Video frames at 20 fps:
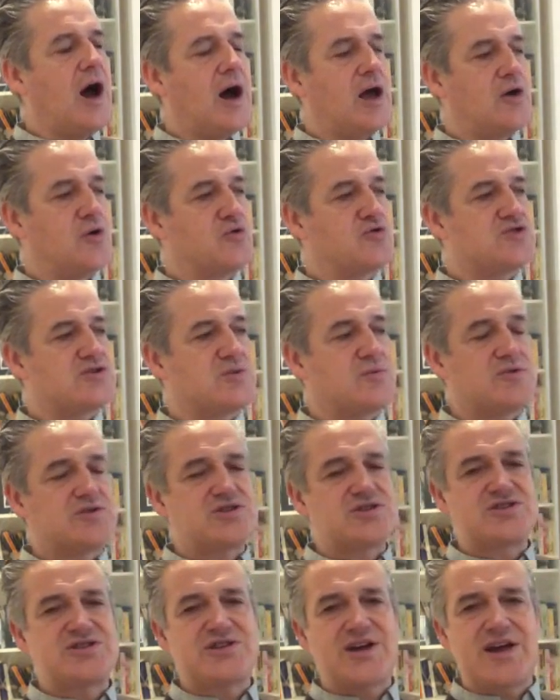I also want
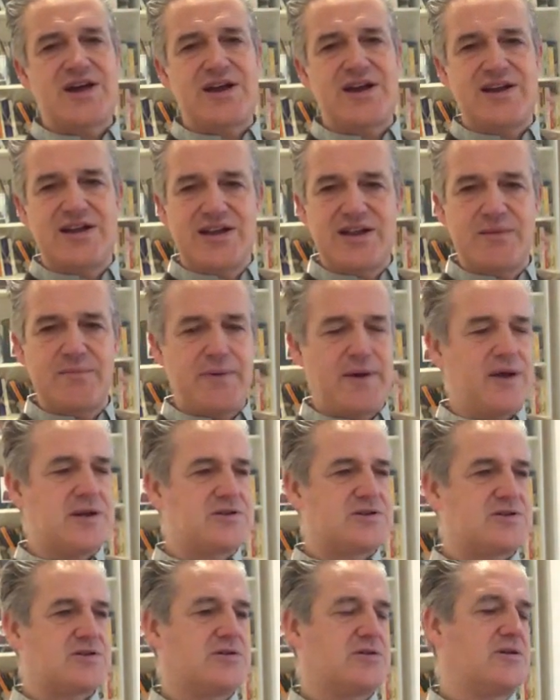to say a little
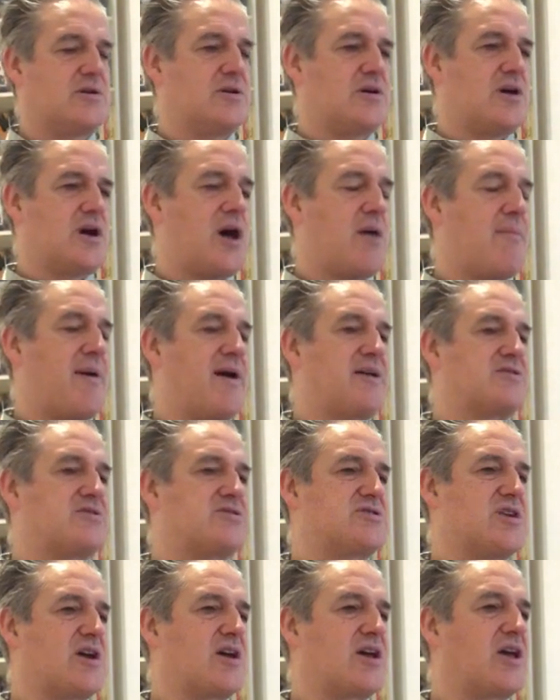bit about
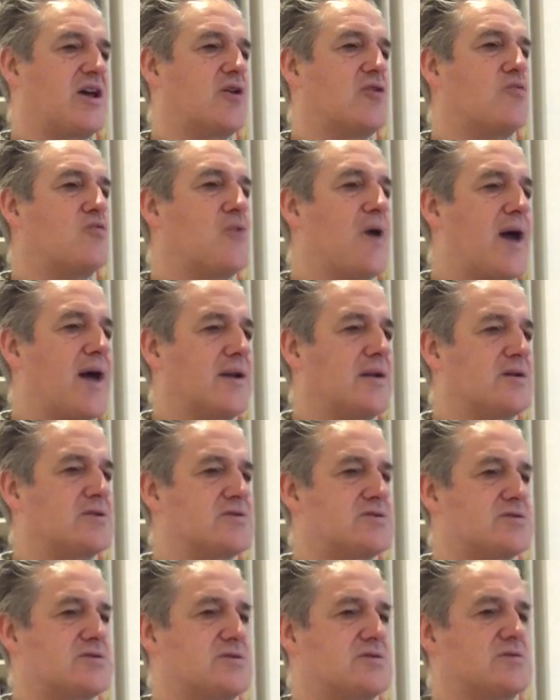psychic
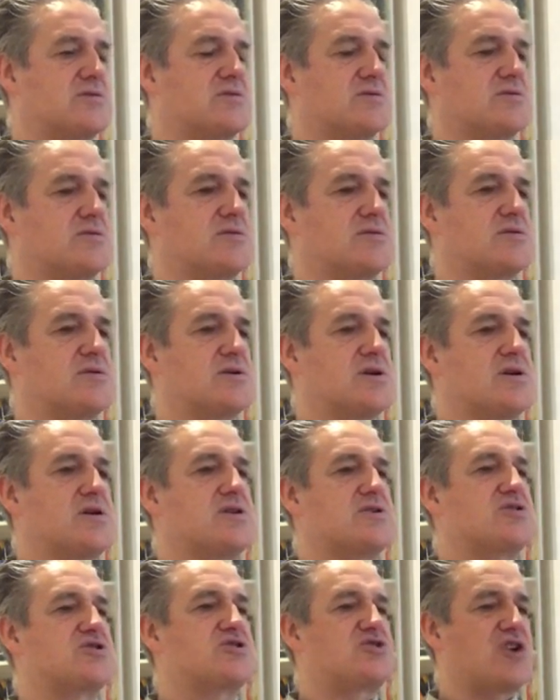awareness
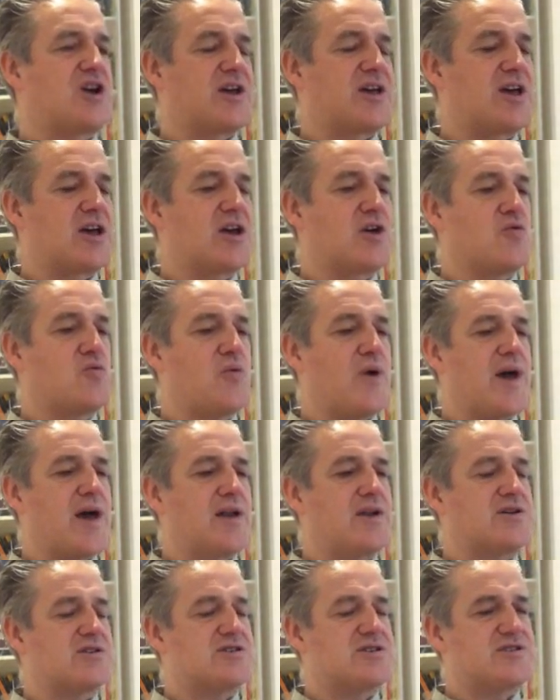Psychic
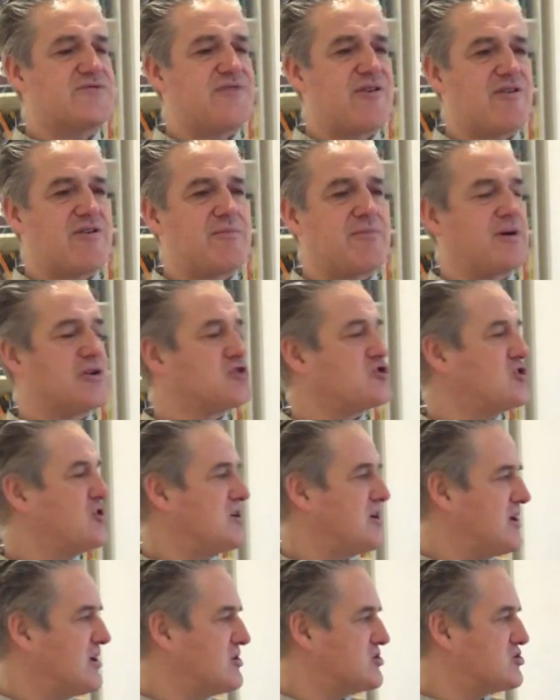awareness is very much
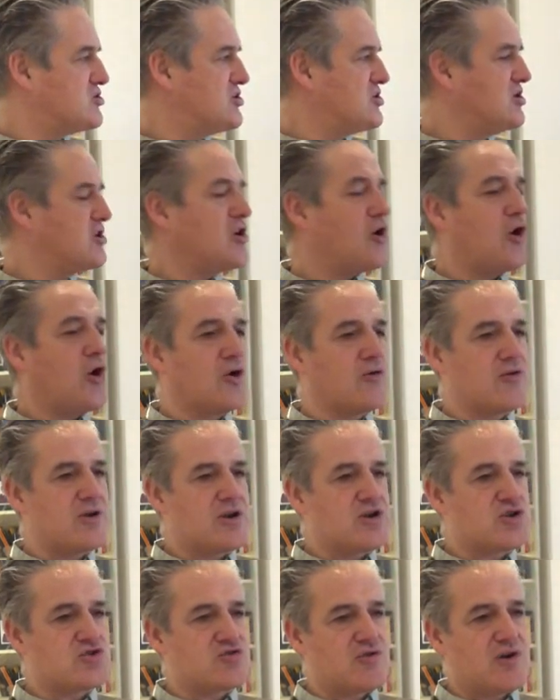linked to the
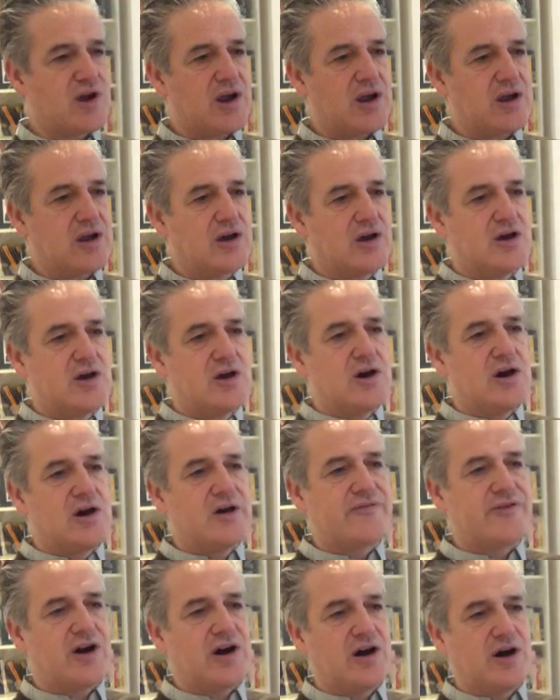orange ray
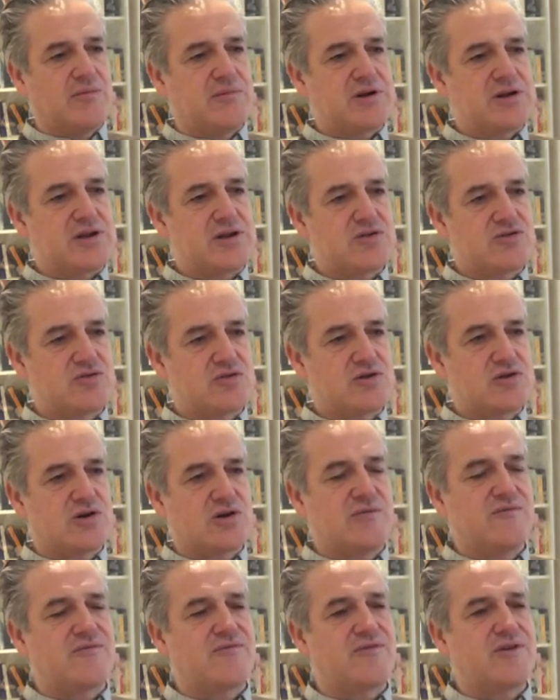of harmony through
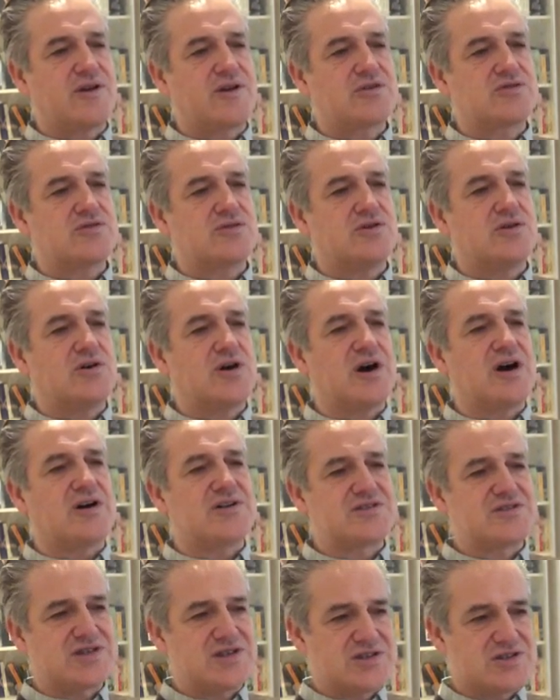conflict or
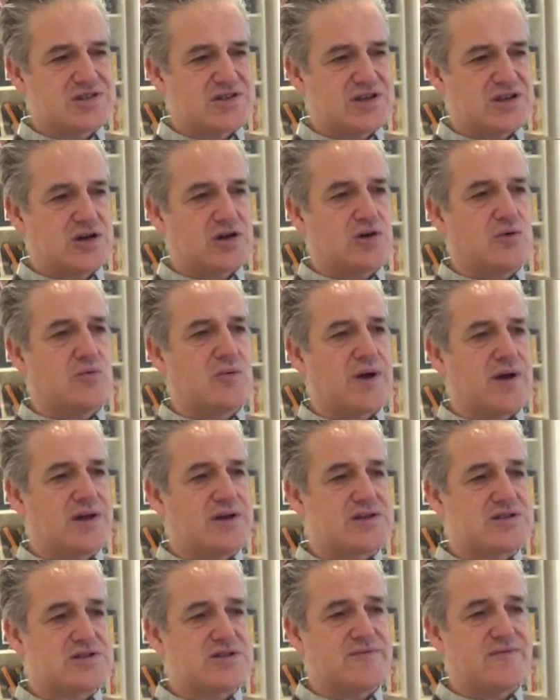artistic
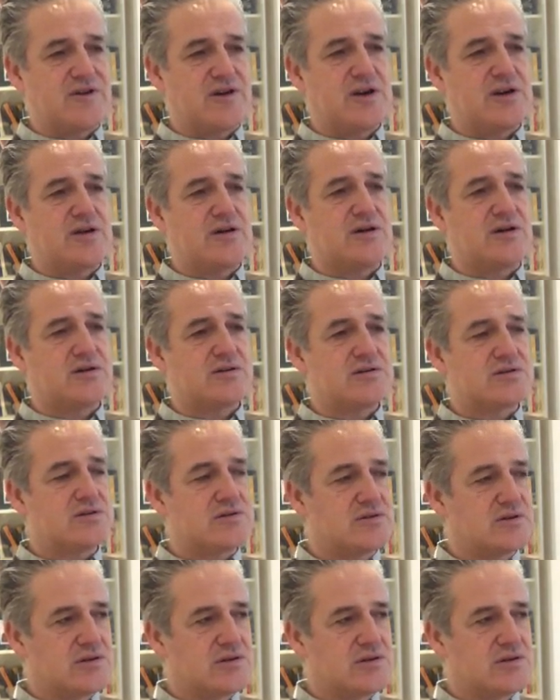awareness, divine art.